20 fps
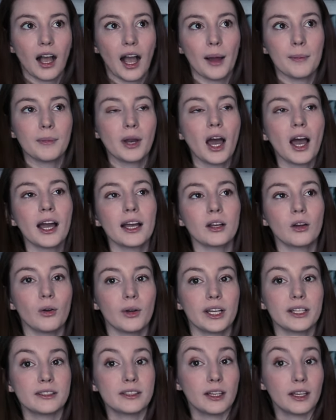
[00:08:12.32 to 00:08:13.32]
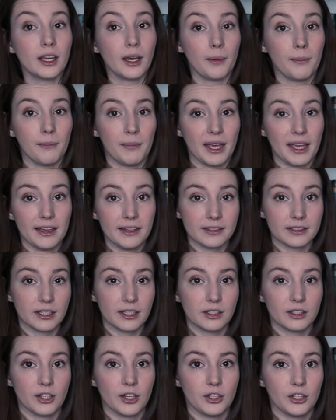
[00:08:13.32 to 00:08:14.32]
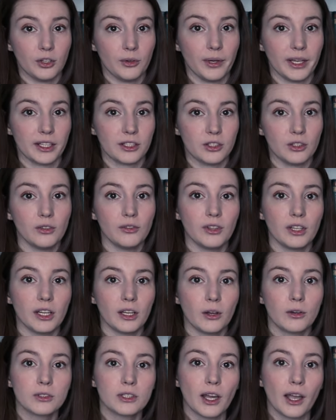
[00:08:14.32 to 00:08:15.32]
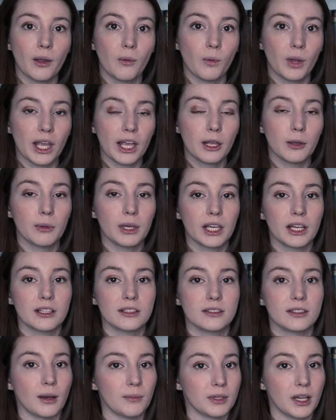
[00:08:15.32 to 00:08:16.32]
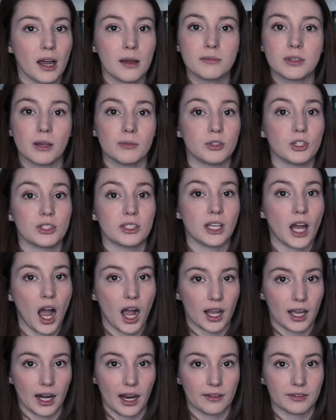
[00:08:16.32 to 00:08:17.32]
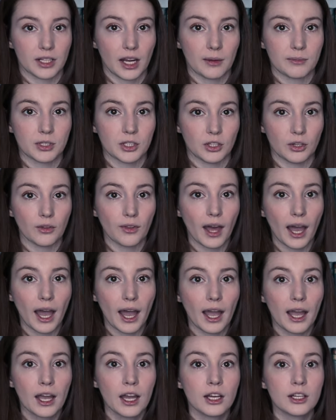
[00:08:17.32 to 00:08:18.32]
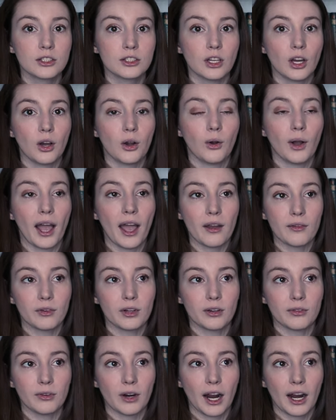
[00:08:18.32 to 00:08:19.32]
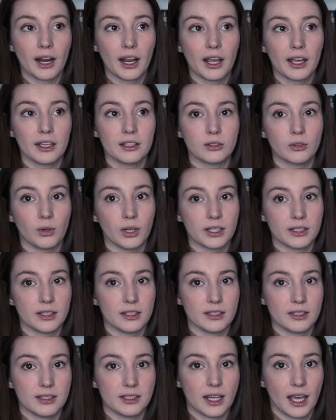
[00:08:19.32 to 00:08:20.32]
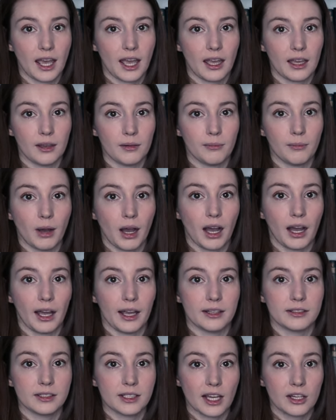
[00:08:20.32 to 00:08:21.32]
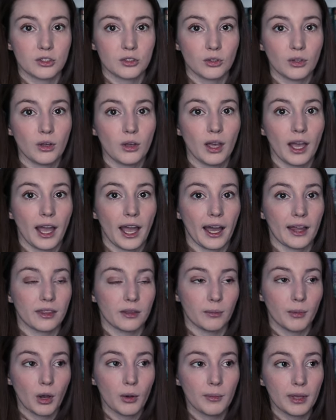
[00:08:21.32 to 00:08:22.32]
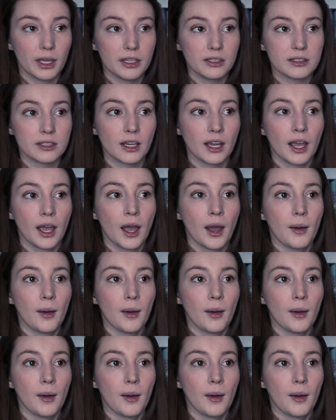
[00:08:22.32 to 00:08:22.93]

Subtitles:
I'm not going to commit to doing two videos a week, because sometimes I'm just not going to have time to do that. So every Friday is going to stay my schedule at the moment.